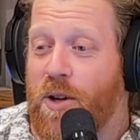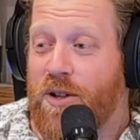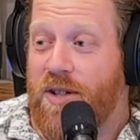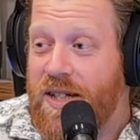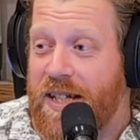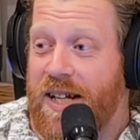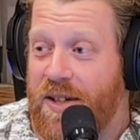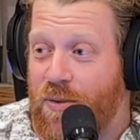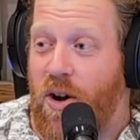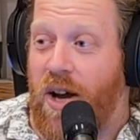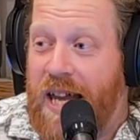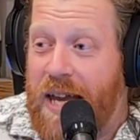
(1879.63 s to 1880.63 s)
what you just said is
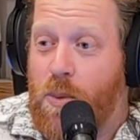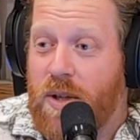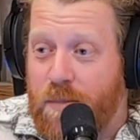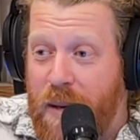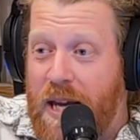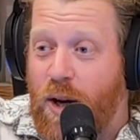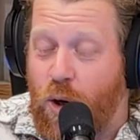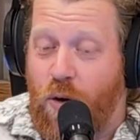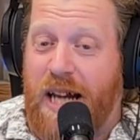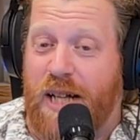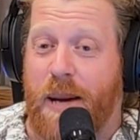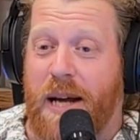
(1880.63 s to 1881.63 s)
right. It was being
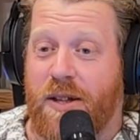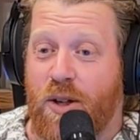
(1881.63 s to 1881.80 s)
cranked back